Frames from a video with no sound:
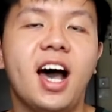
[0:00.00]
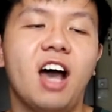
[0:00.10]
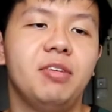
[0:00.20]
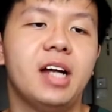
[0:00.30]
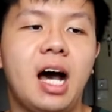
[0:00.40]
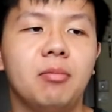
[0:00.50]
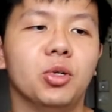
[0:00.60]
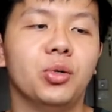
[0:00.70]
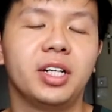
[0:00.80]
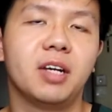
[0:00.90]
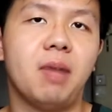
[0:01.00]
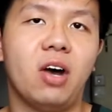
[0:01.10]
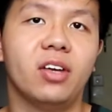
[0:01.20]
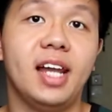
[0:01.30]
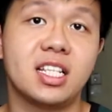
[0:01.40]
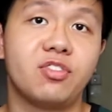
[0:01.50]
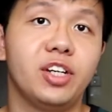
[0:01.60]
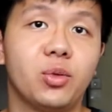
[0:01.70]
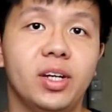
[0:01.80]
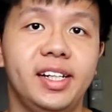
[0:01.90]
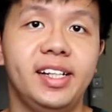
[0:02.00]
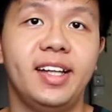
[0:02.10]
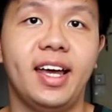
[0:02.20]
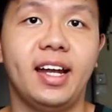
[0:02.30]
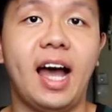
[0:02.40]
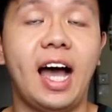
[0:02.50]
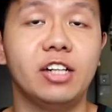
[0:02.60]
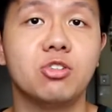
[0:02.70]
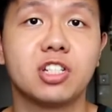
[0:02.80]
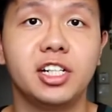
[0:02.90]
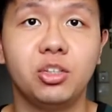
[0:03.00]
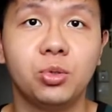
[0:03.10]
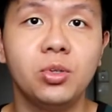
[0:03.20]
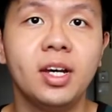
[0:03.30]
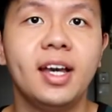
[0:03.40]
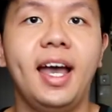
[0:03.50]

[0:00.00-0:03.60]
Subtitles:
I've been uploading about less frequently than I usually do,